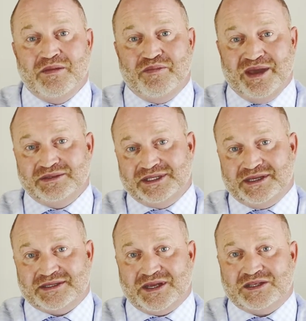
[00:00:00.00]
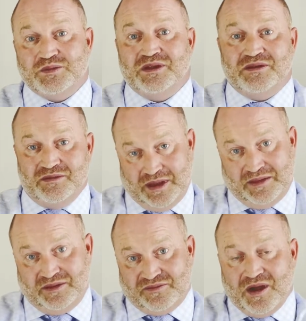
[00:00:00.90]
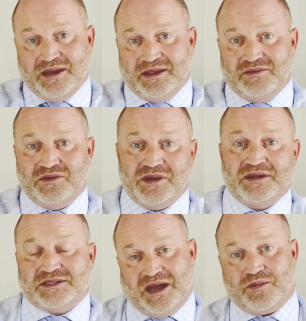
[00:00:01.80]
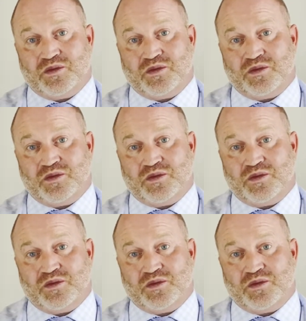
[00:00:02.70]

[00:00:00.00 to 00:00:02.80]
penalty assessment at the front end to get a stop